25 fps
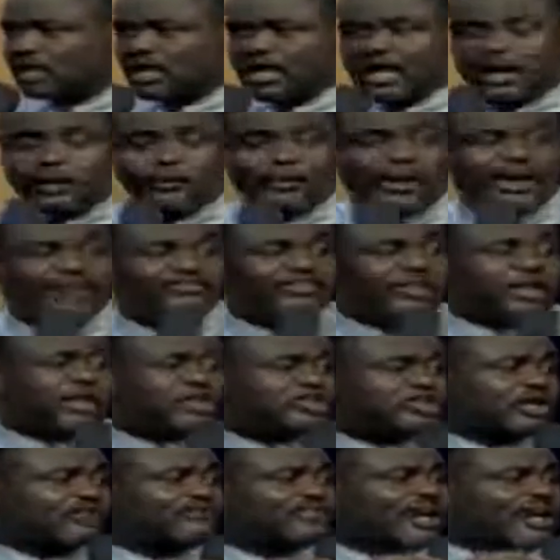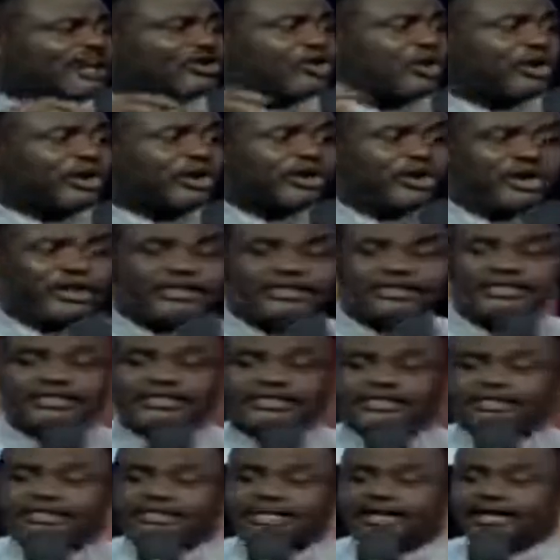and we have a lot of that going on in
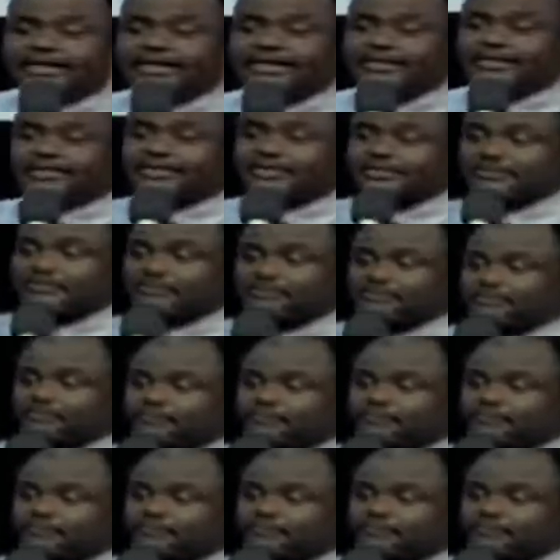these days.